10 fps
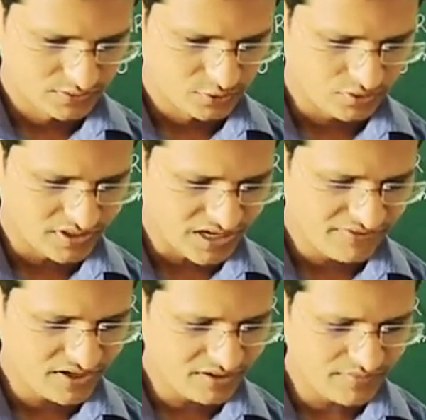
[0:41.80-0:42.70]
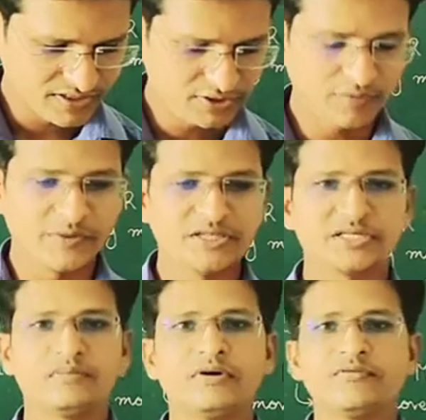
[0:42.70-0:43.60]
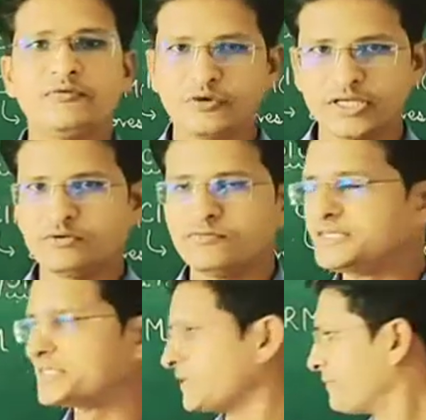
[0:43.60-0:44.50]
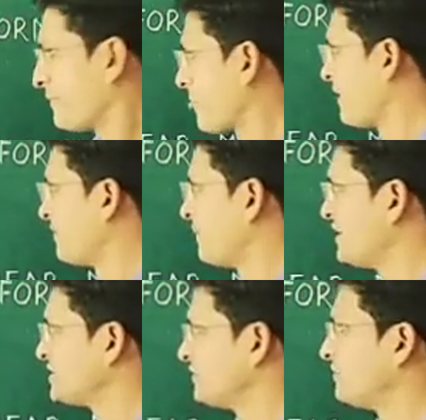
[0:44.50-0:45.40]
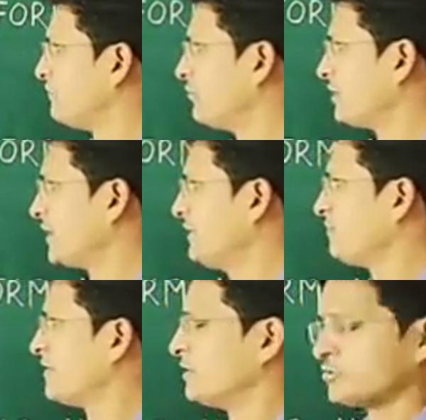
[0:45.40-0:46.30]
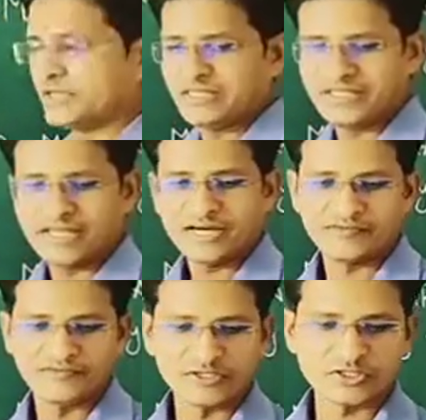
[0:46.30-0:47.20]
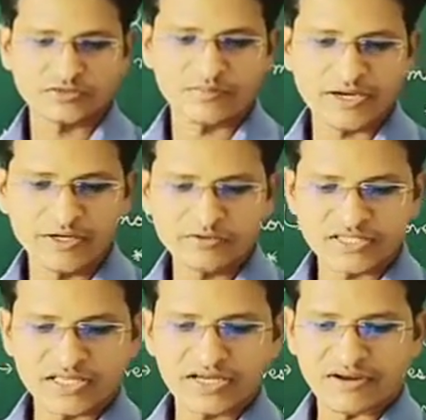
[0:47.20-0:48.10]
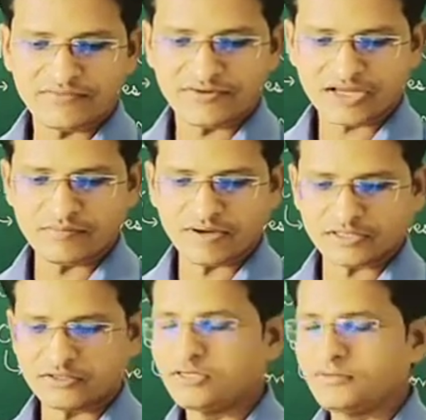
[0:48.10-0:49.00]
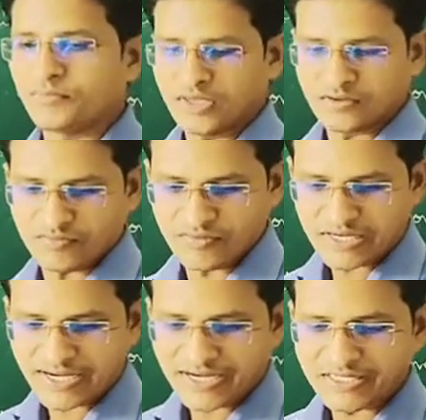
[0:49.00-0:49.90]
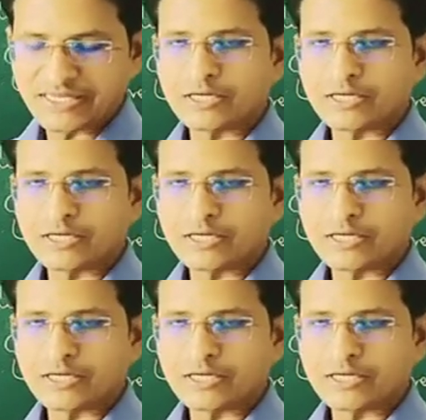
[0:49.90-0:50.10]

graphical method, page number 40, you will see page number 40. So in that, first by using the graphical method, we will get the